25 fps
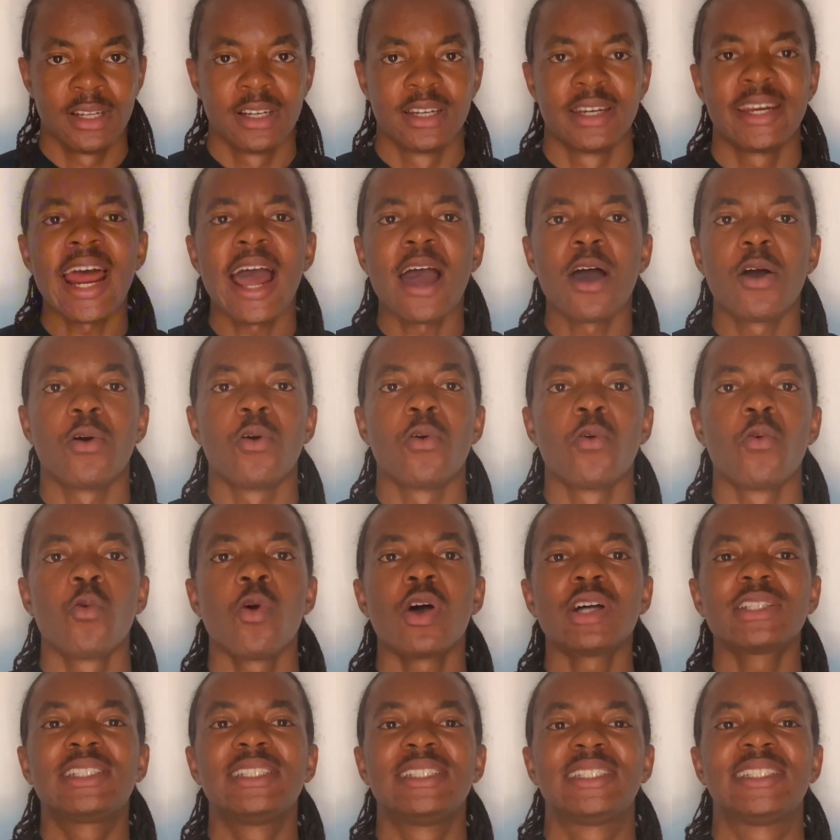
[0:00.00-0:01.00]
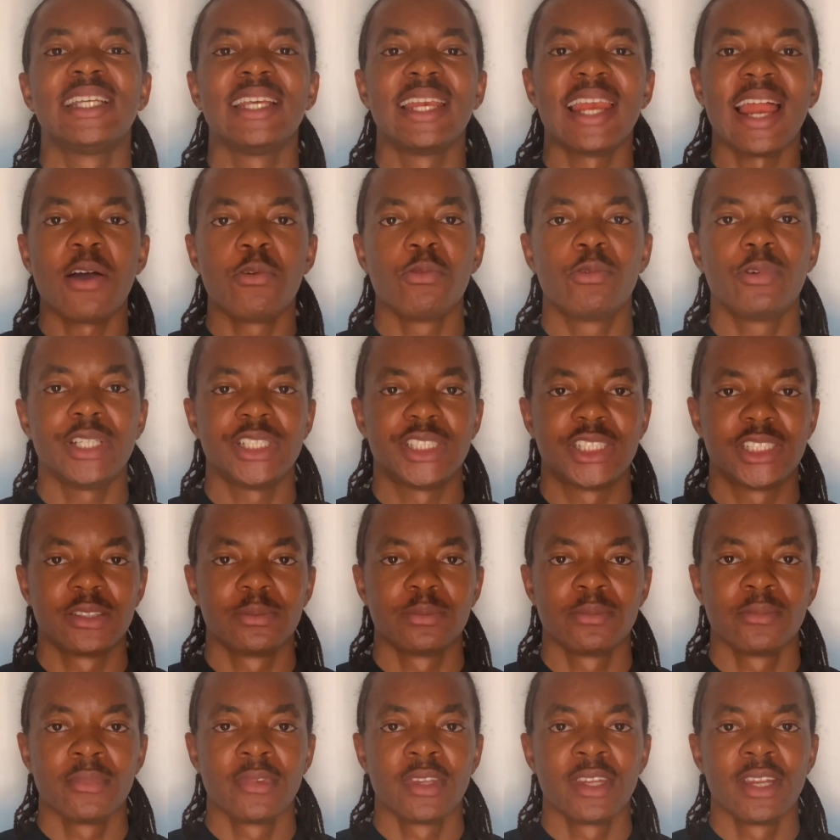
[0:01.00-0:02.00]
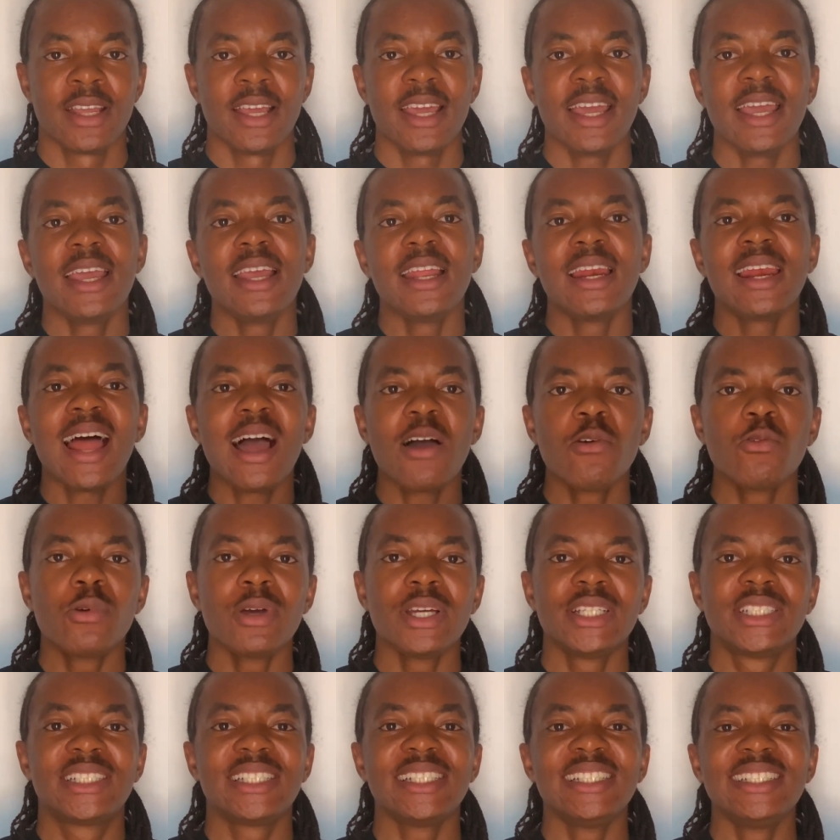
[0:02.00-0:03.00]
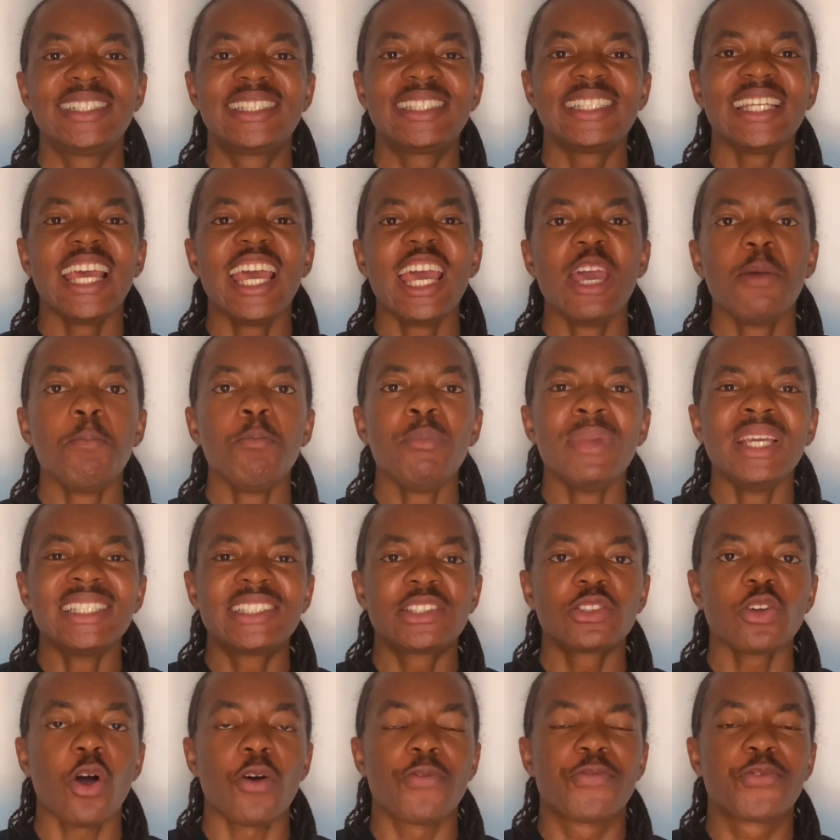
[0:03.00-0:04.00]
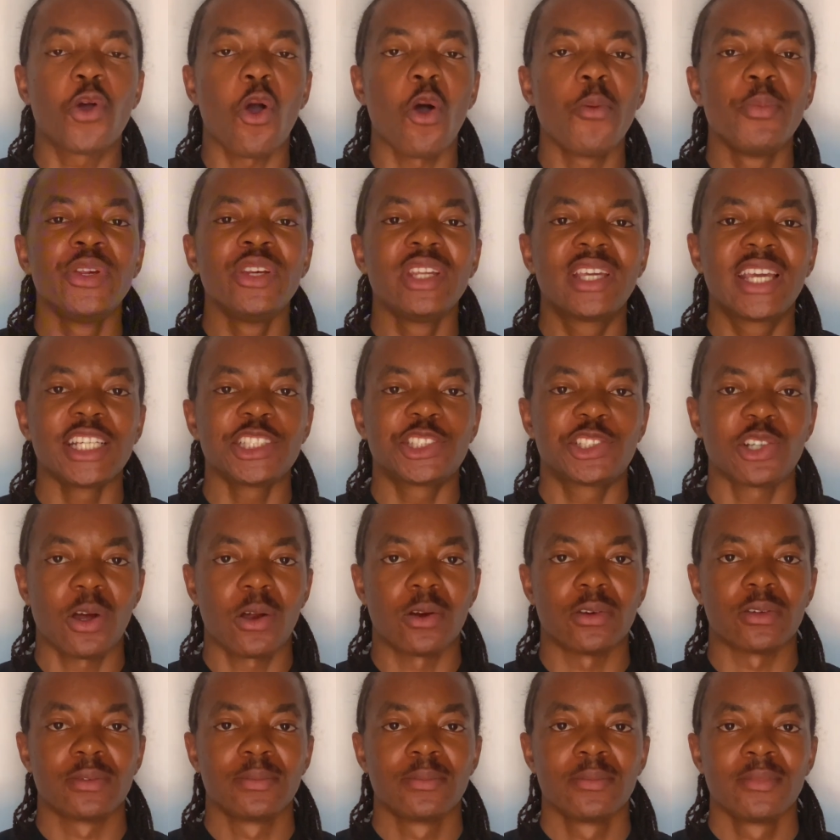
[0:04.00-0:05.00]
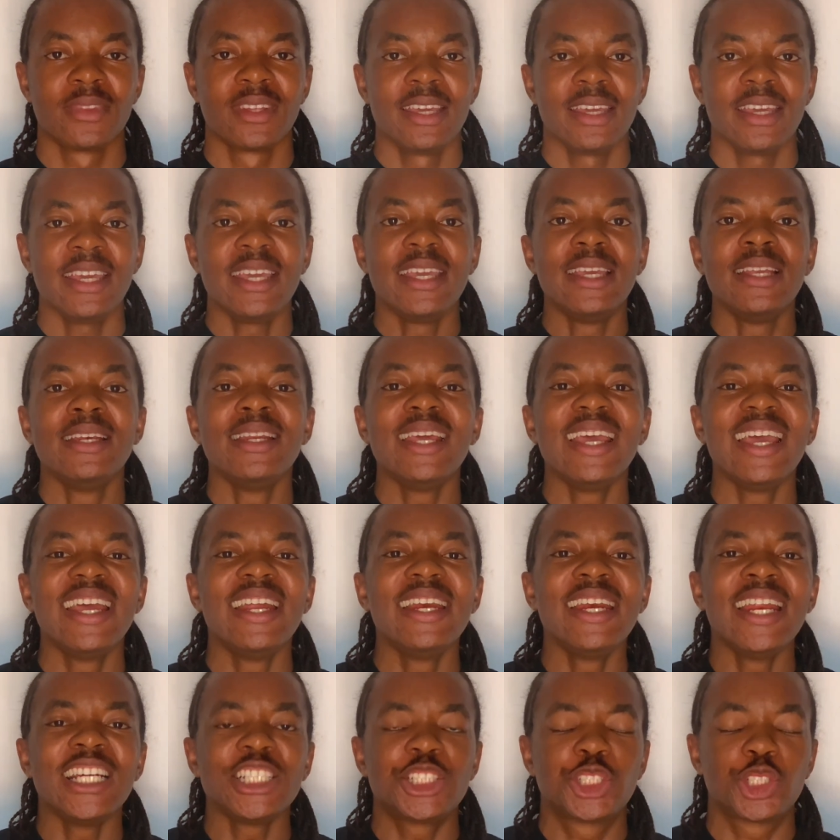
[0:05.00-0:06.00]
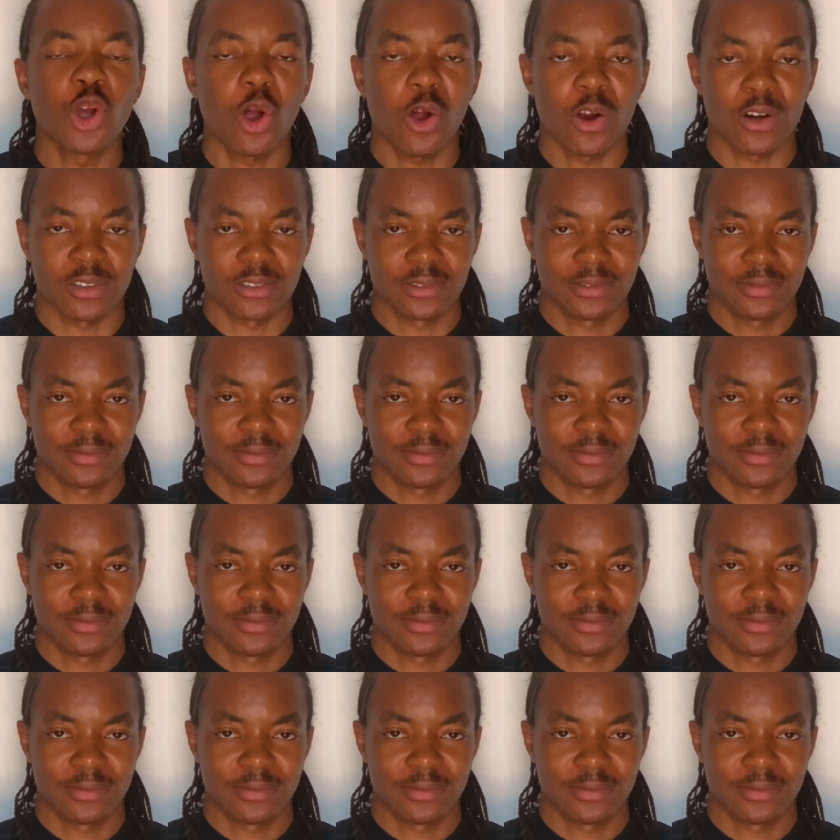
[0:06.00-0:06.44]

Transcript: Now, what is a language? A language is a means of communication in a nation.